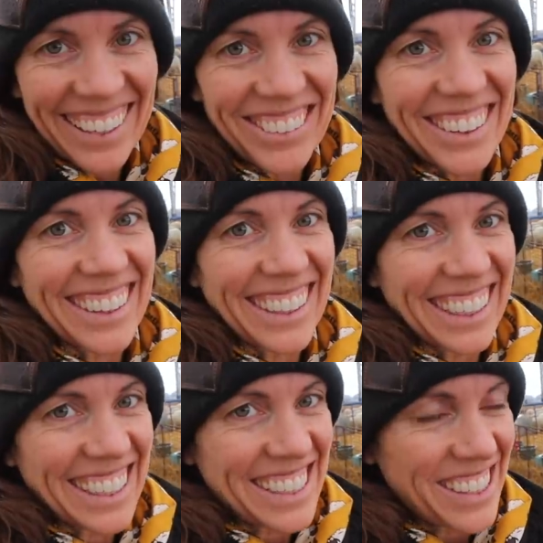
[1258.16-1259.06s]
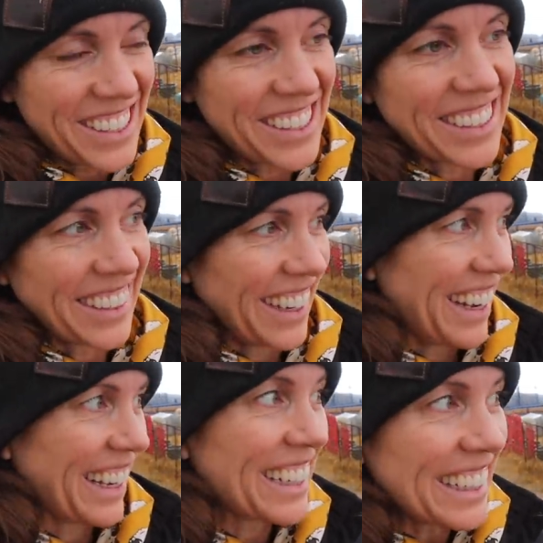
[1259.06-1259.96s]
Everything is
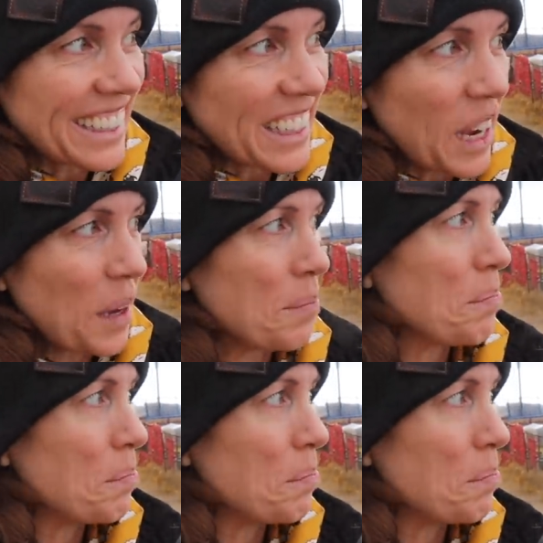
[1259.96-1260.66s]
cleaned up,